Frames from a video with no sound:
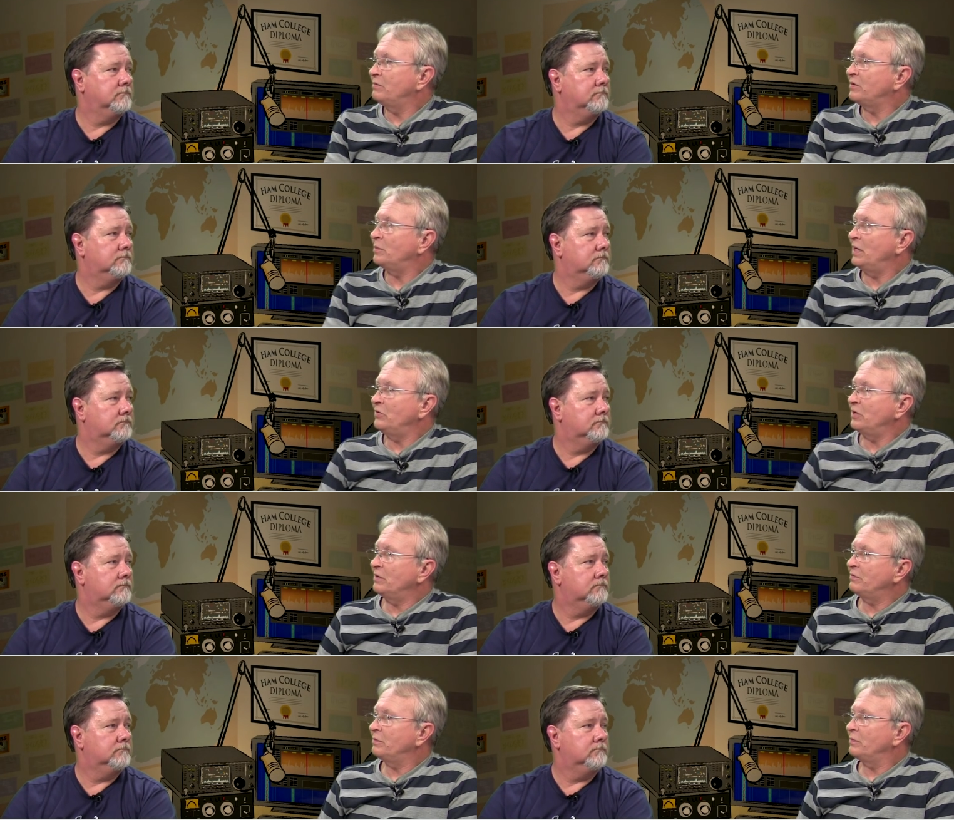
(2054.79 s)
Speaker 1: some HF
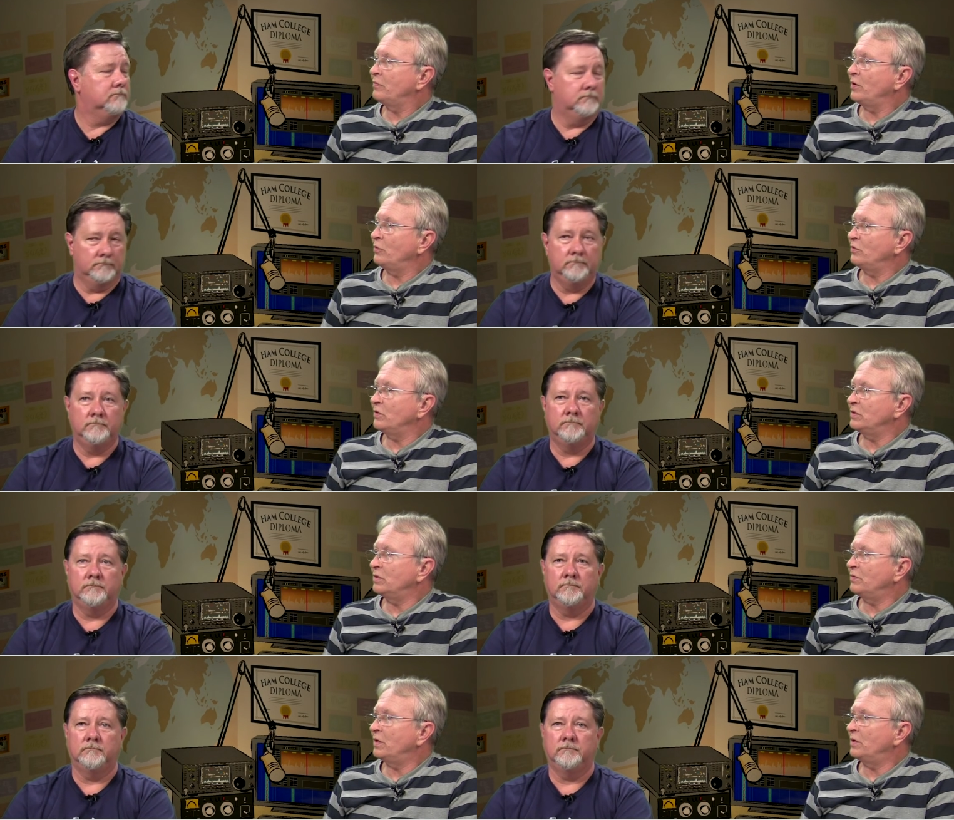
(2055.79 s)
frequencies
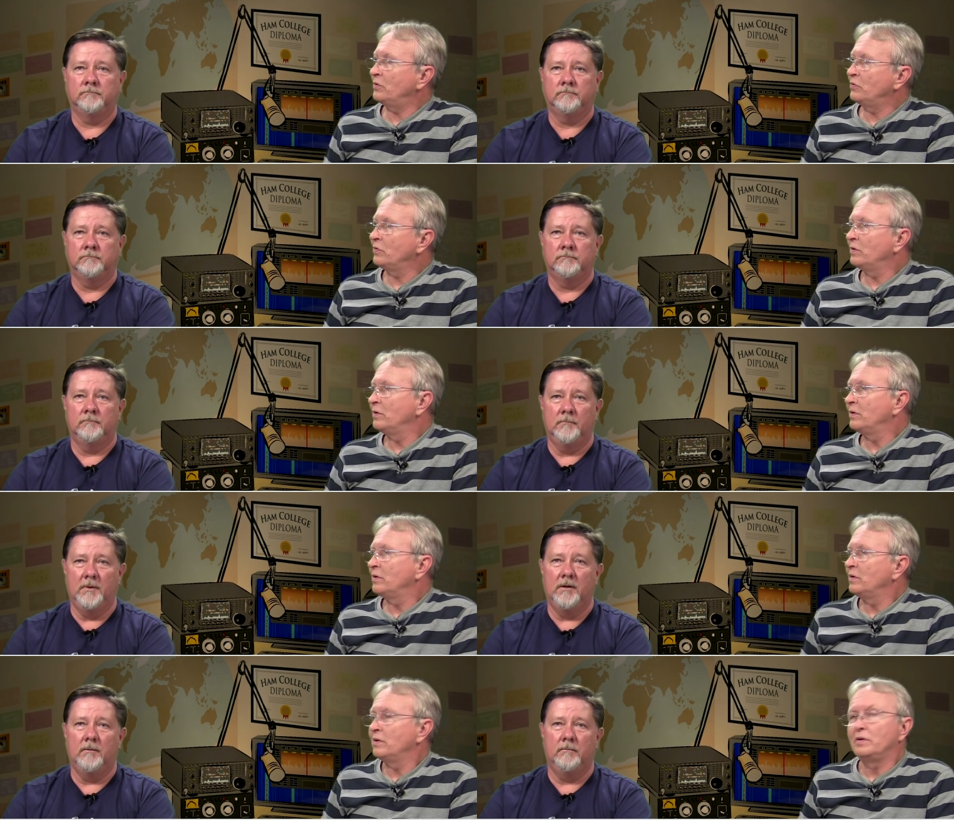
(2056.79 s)
on those.
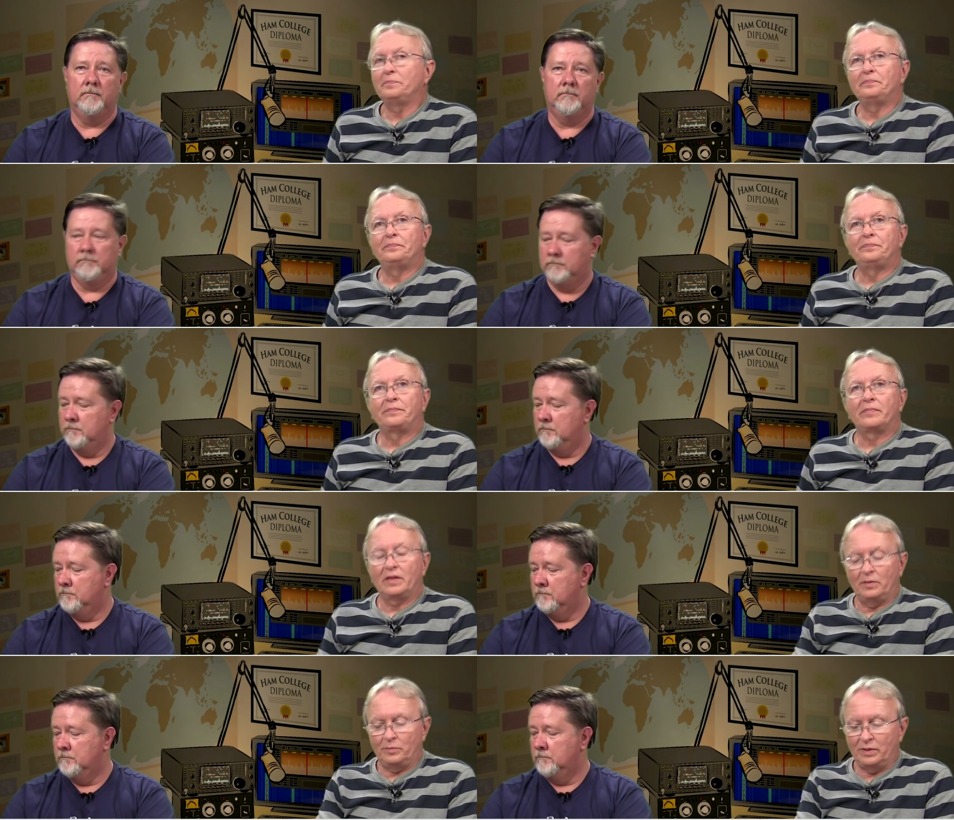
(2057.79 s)
Yeah.
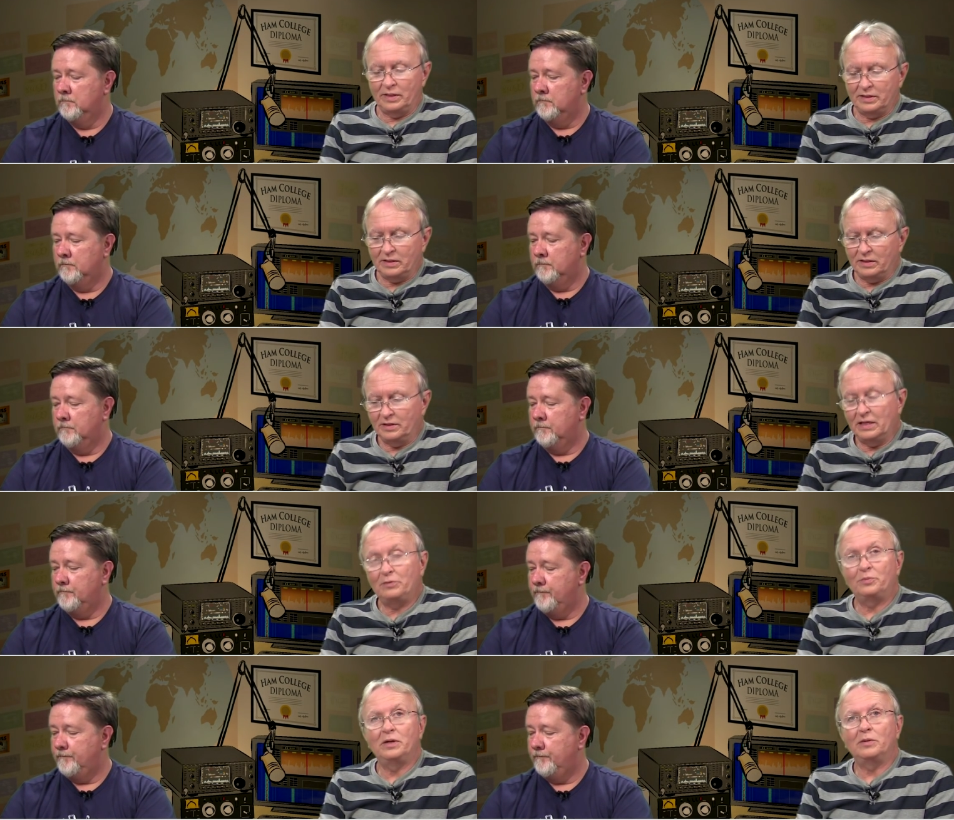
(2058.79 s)
But uh, and that
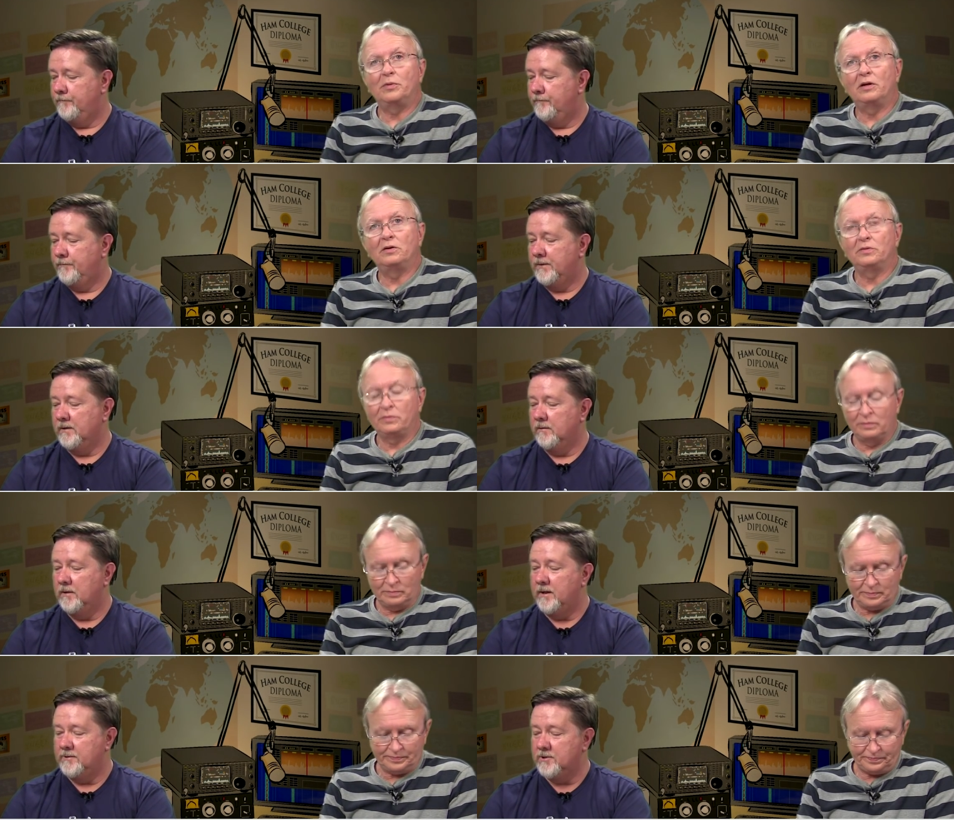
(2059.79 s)
would be a balloon.
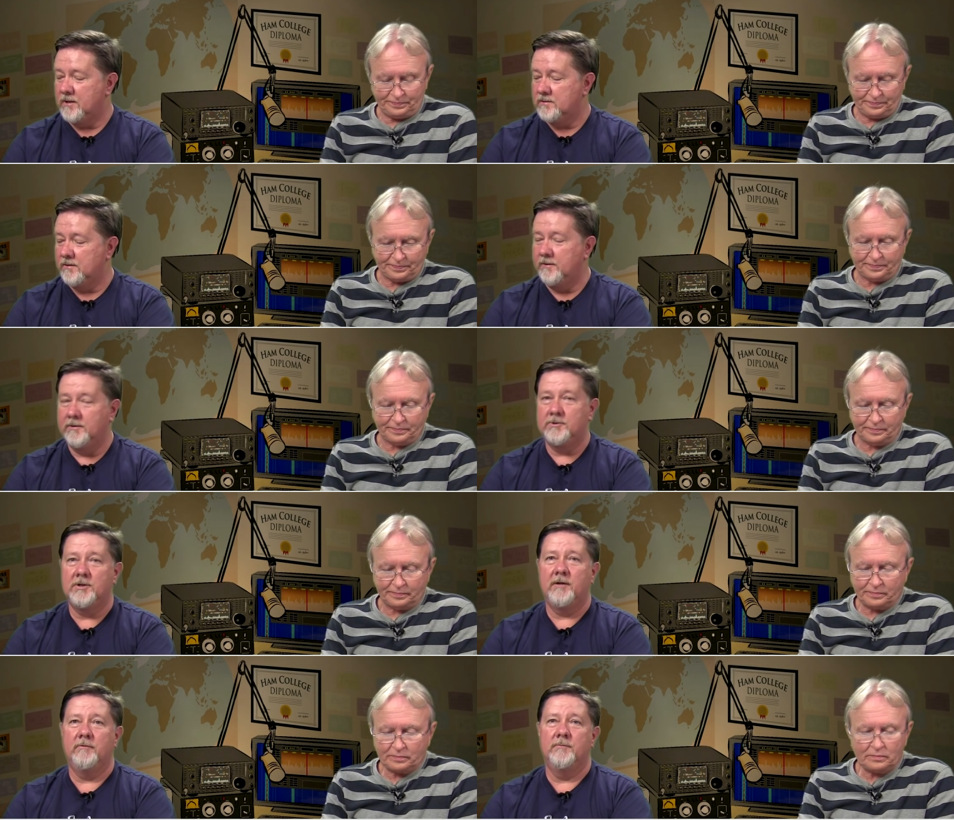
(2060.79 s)
Speaker 2: Like Jocelyn in the
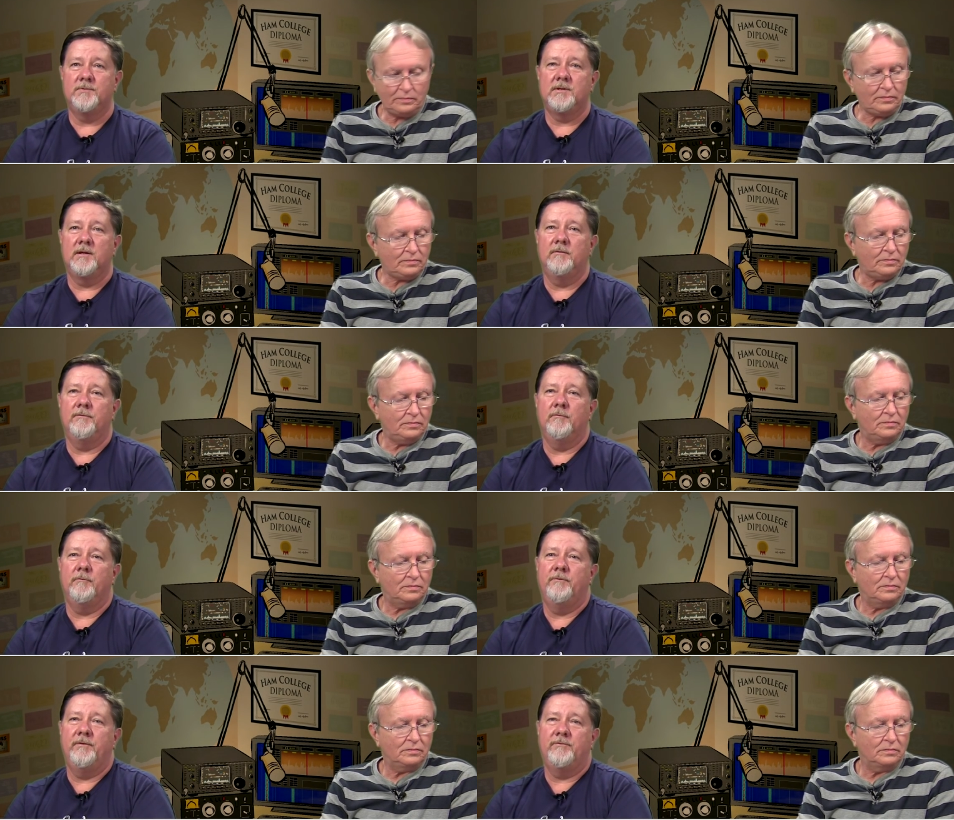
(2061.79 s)
chat room said, if it were
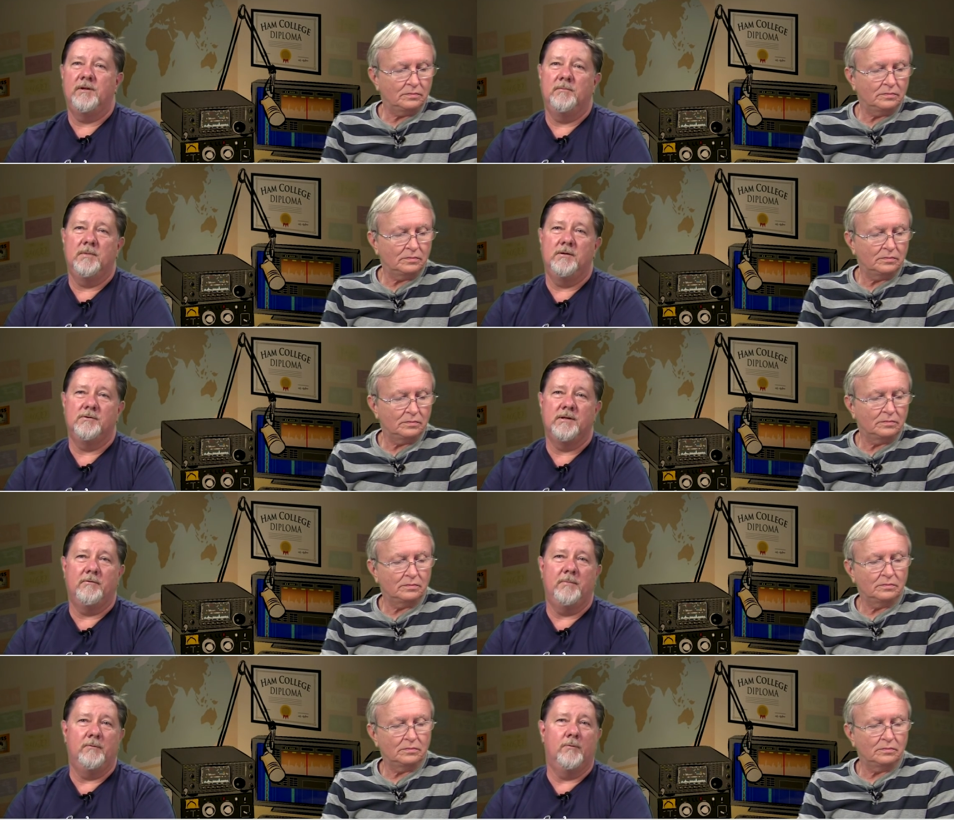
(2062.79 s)
15 meters, that
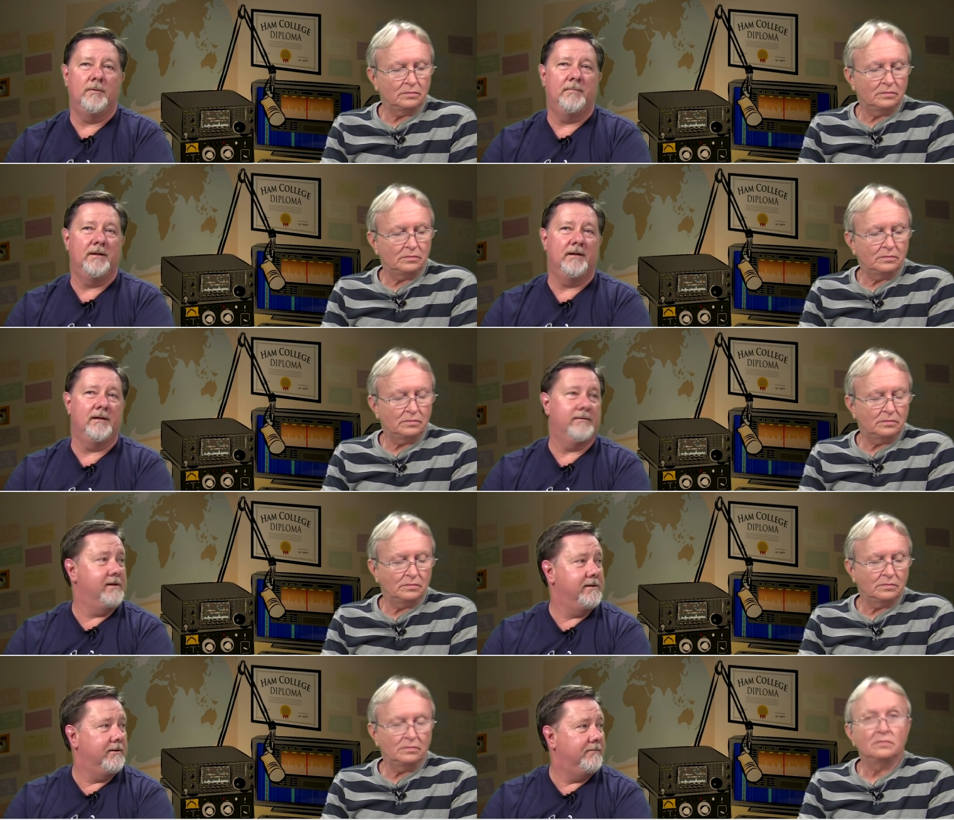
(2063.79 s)
would be one big
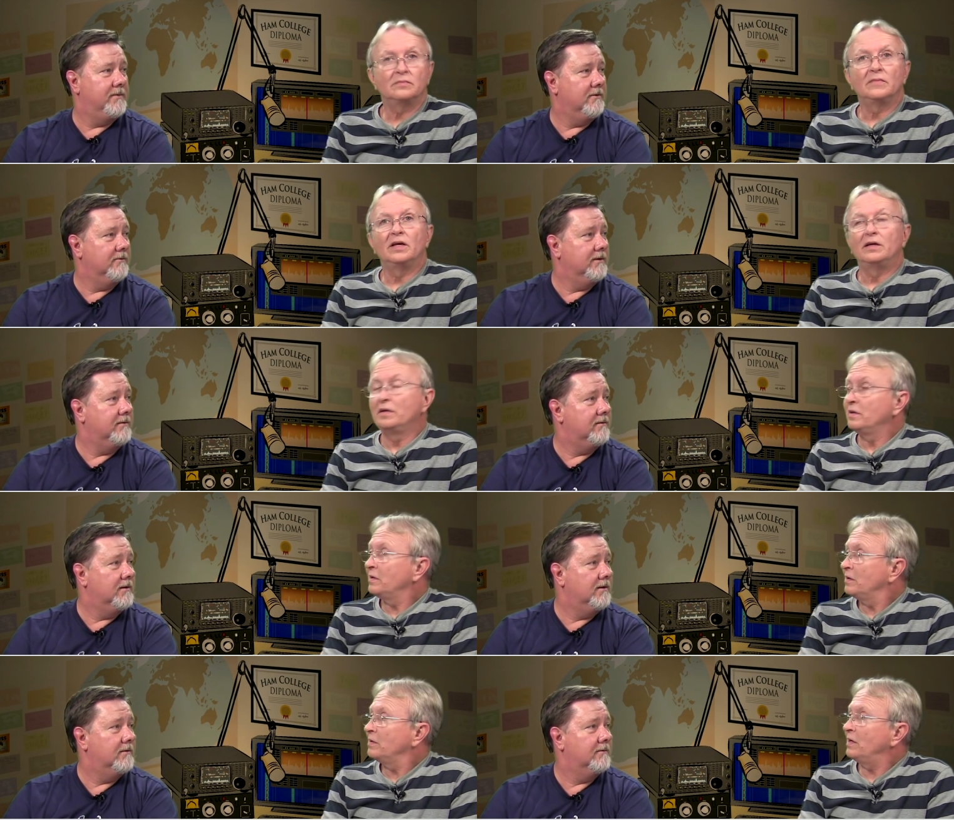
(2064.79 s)
antenna up there on that
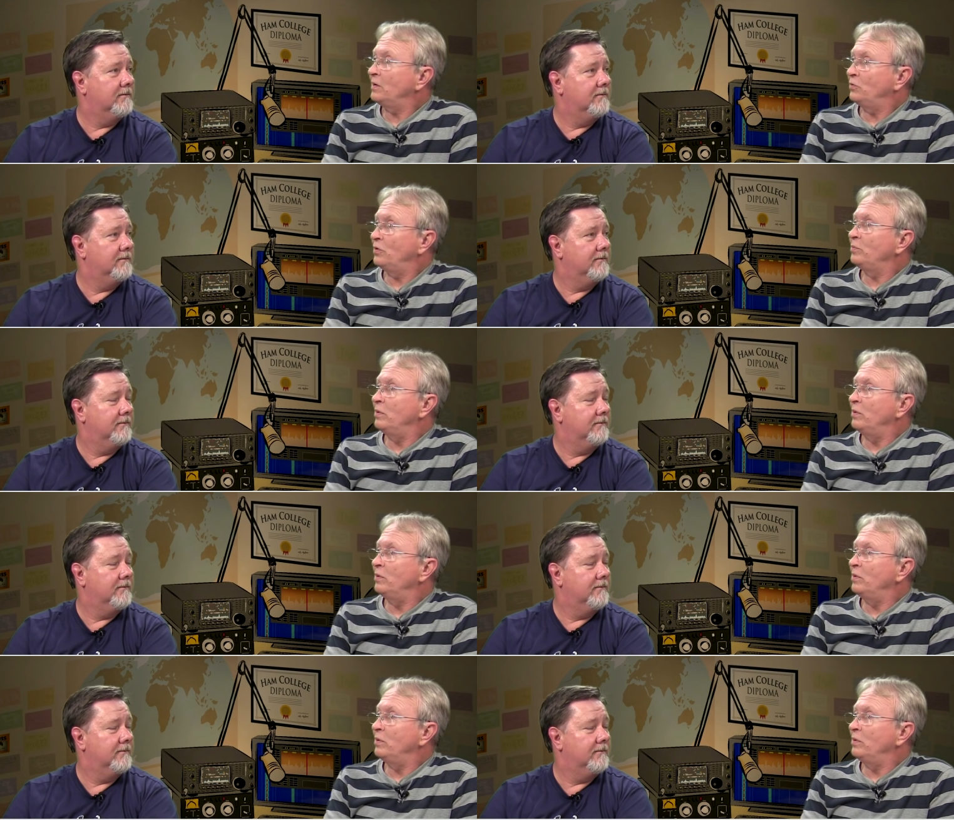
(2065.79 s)
thing.
Speaker 1: That would